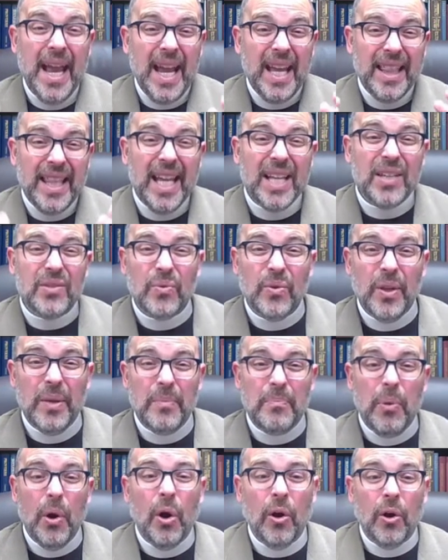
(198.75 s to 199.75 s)
And that's really
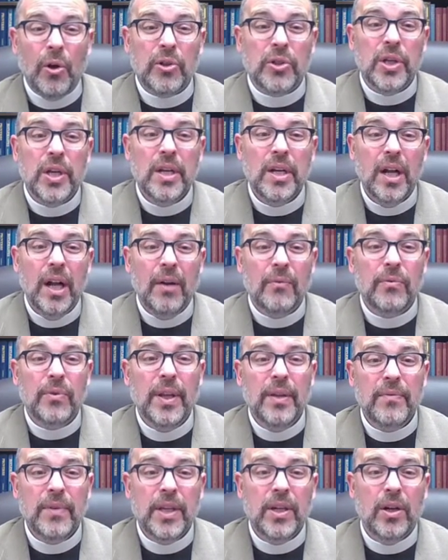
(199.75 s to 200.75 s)
part of
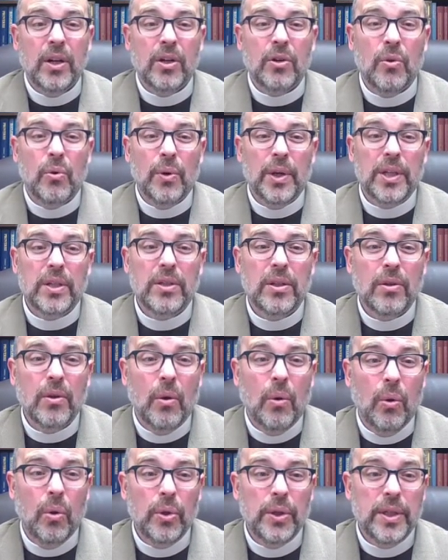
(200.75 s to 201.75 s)
living according to the
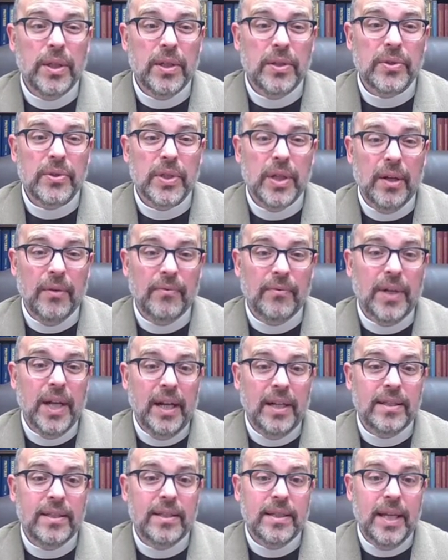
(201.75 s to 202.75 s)
holiness of
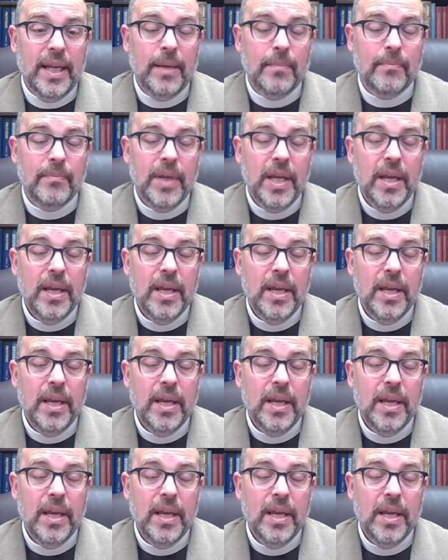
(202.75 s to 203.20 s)
God's name,